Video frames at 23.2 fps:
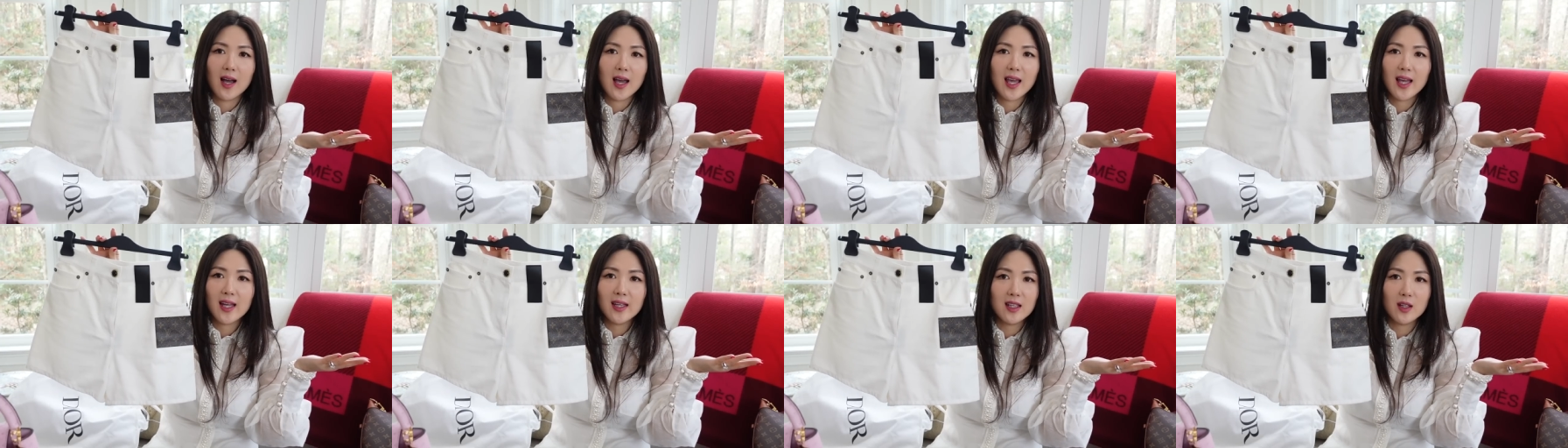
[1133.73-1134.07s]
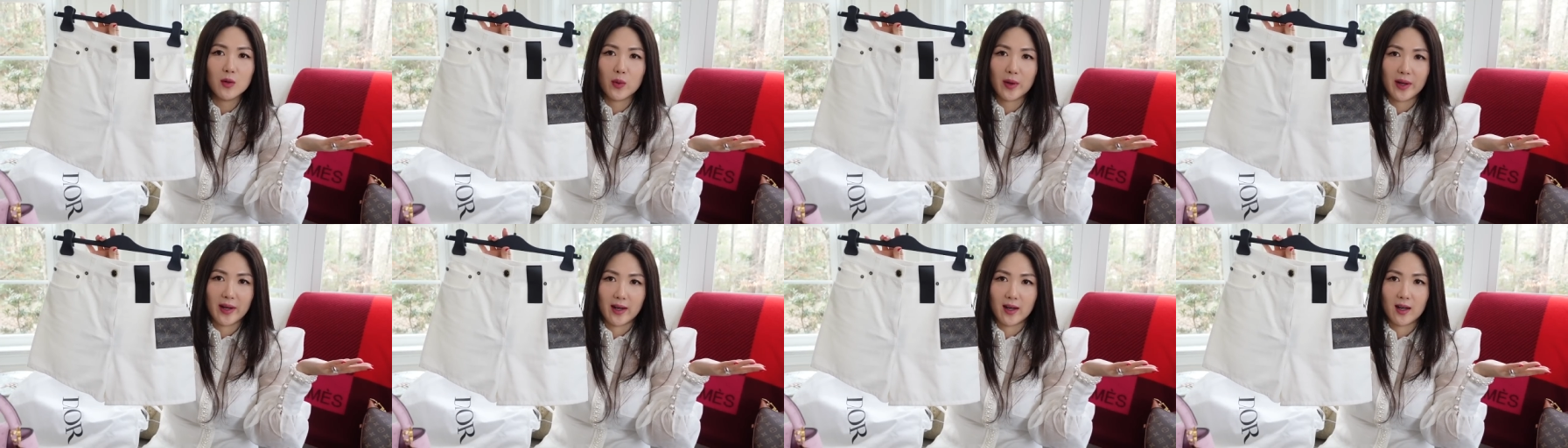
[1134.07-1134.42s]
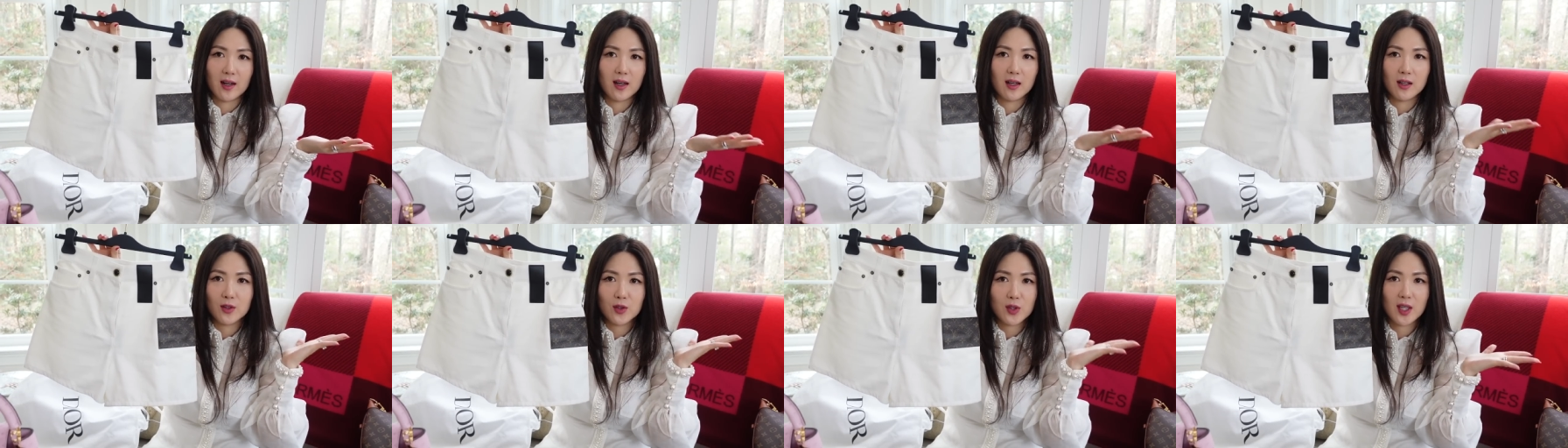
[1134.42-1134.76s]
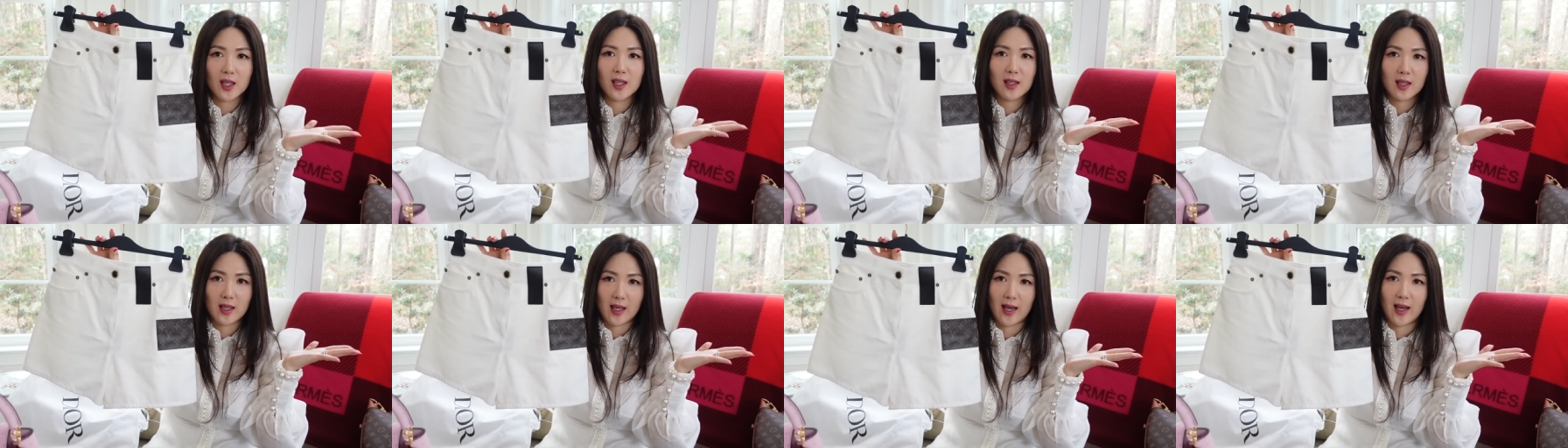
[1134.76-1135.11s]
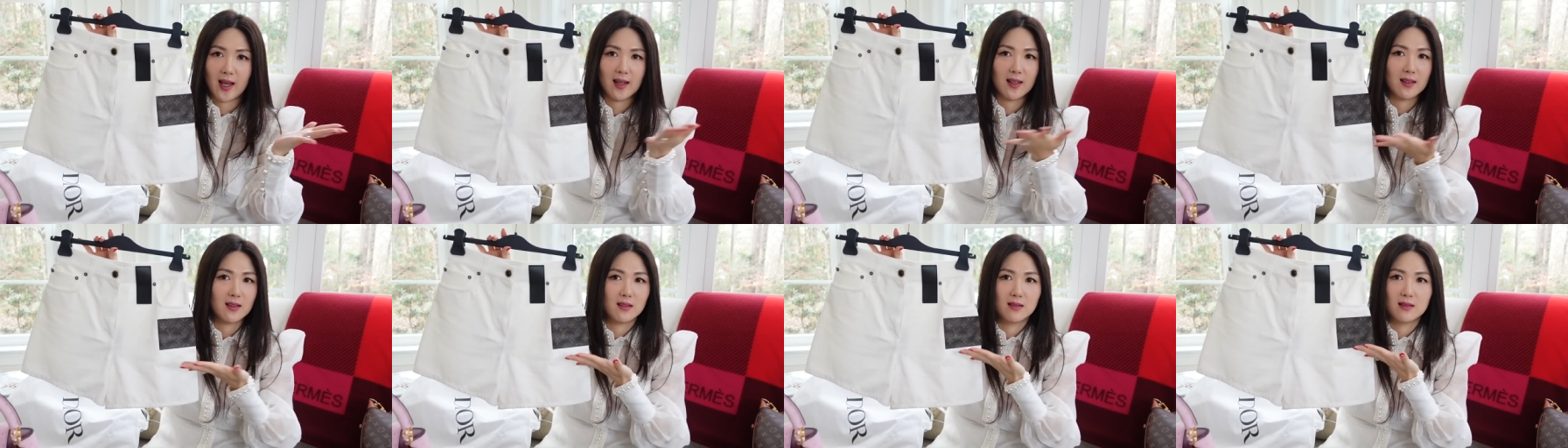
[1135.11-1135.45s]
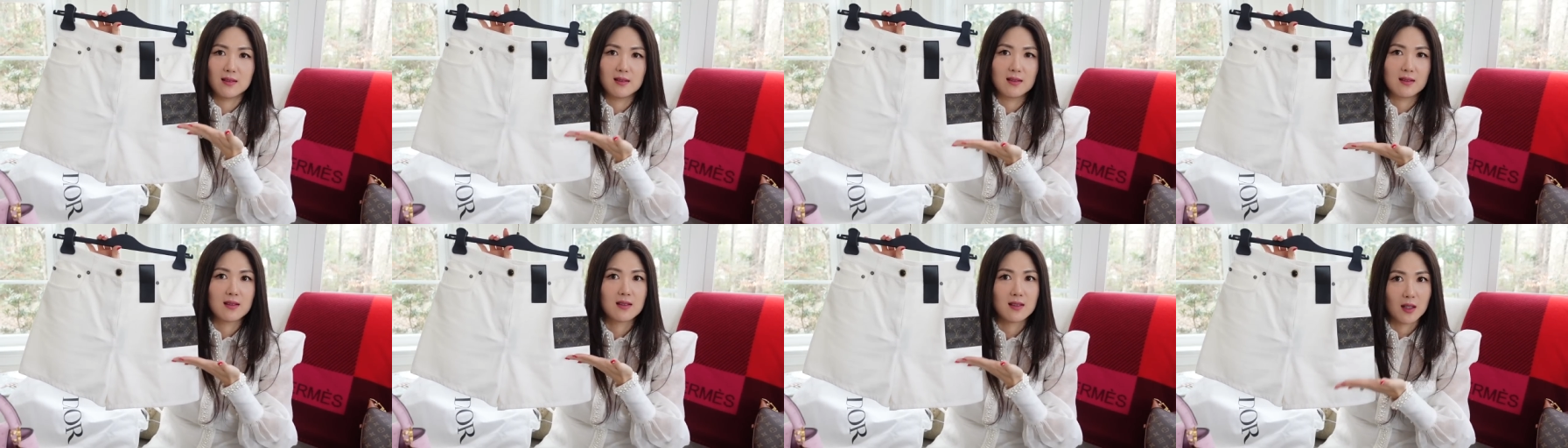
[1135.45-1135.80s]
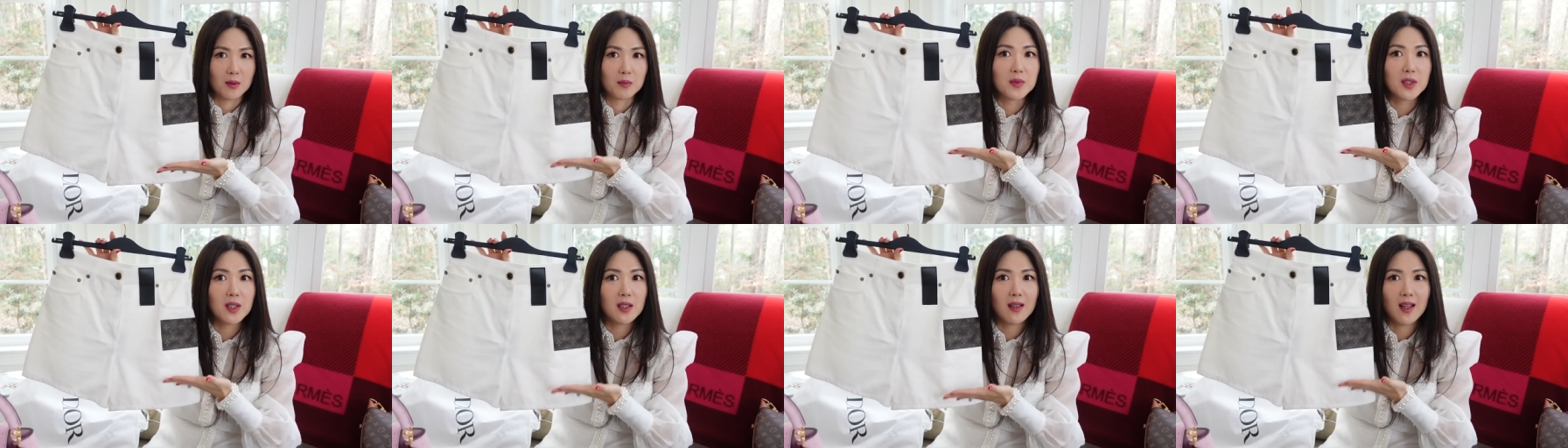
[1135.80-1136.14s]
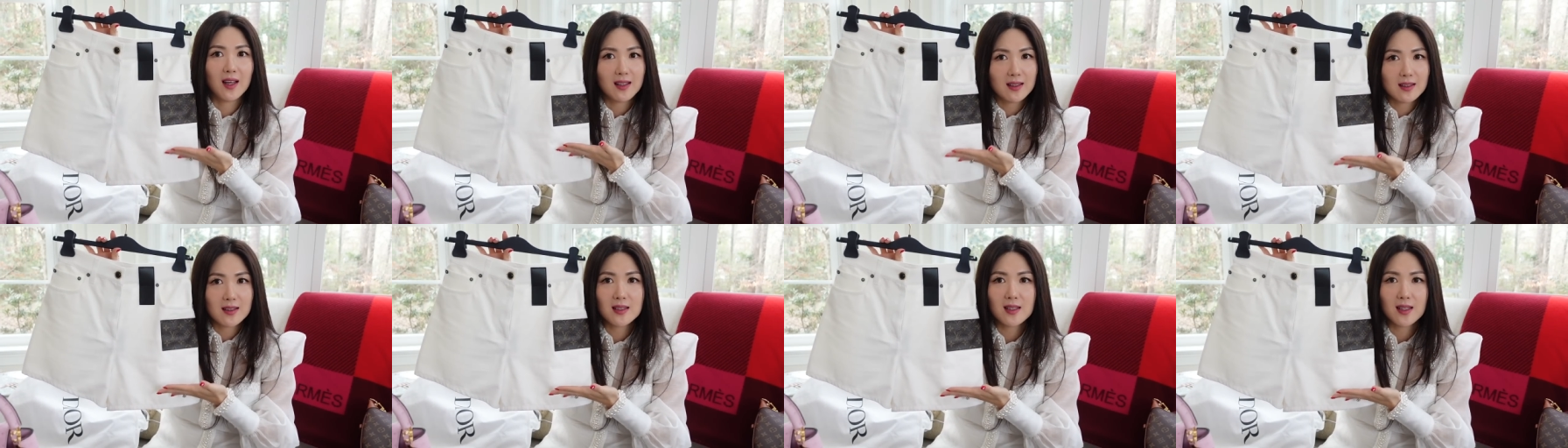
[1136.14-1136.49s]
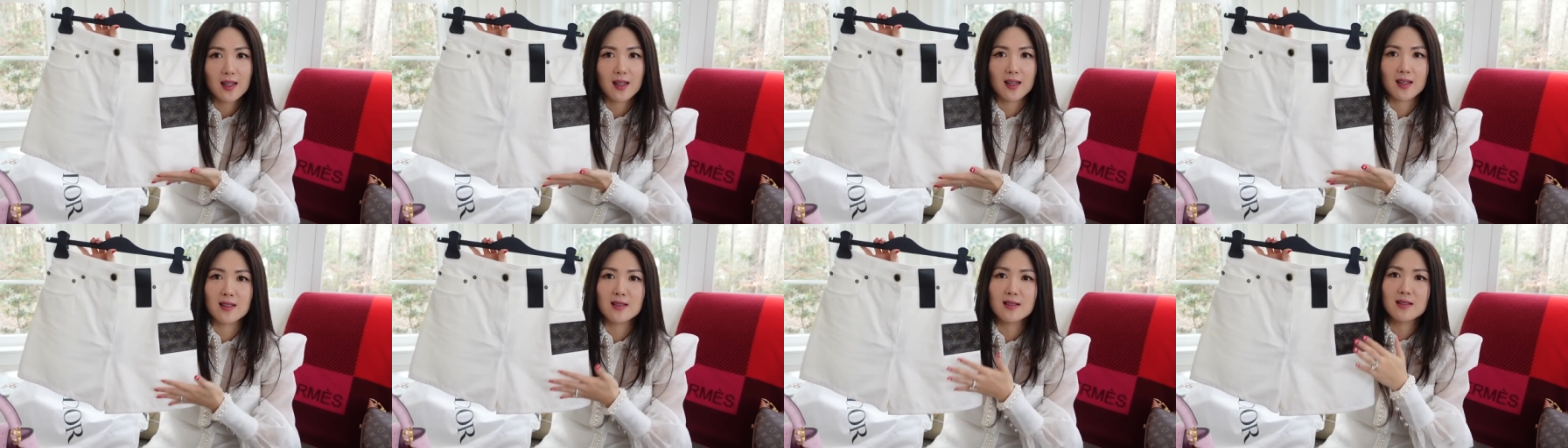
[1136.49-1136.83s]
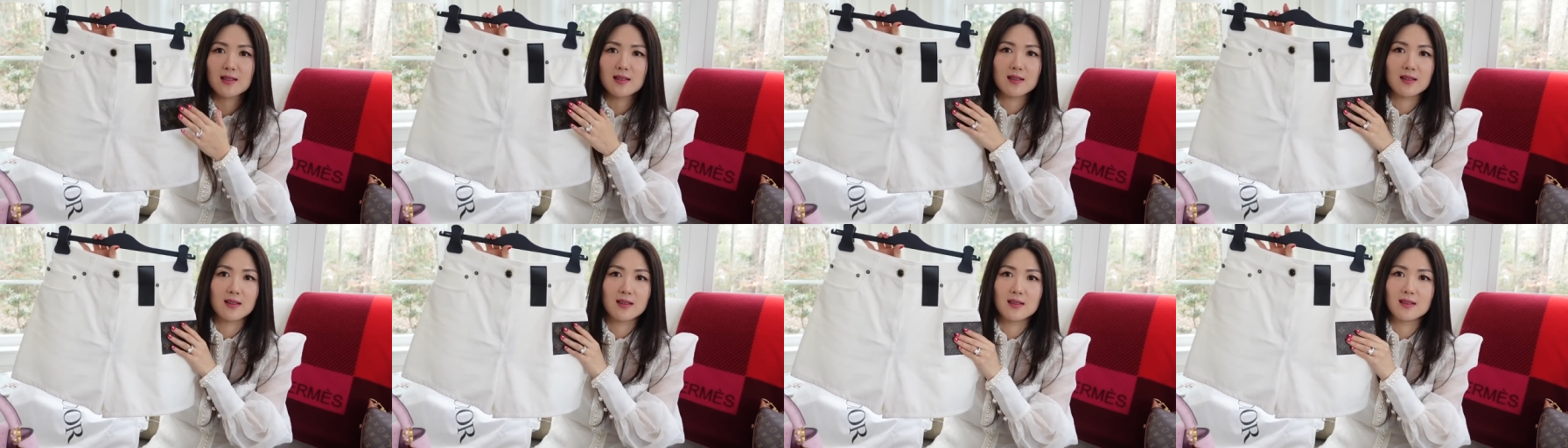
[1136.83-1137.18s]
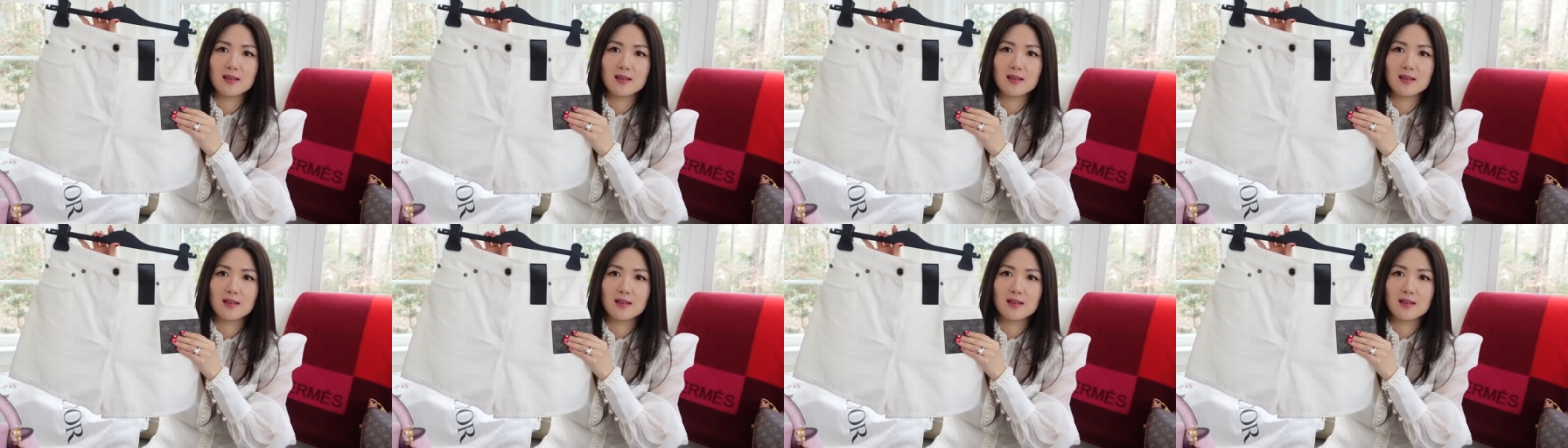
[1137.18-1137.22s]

Anywhere you can get something like this.